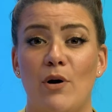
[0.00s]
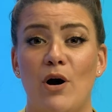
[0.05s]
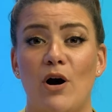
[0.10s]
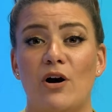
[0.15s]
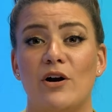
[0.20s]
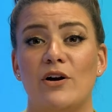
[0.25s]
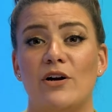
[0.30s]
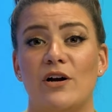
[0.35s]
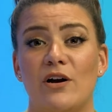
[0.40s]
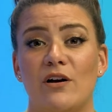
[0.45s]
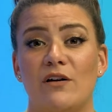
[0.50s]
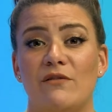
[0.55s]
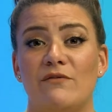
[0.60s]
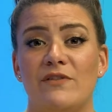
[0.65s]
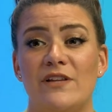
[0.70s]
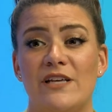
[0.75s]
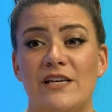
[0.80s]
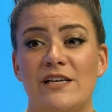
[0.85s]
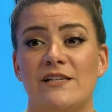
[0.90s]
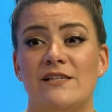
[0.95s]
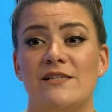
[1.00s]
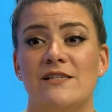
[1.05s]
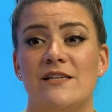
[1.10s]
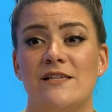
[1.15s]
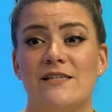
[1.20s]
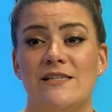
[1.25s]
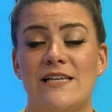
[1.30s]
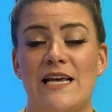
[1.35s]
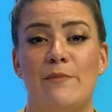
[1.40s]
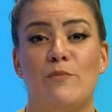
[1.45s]
part of these
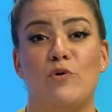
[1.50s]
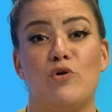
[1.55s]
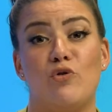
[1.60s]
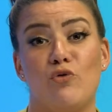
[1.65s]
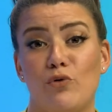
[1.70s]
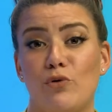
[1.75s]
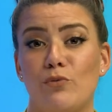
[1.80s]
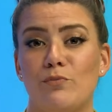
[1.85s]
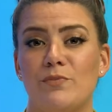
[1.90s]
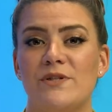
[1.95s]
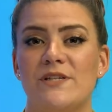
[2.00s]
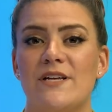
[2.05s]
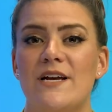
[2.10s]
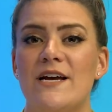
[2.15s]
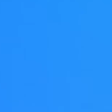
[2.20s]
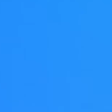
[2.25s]
same groups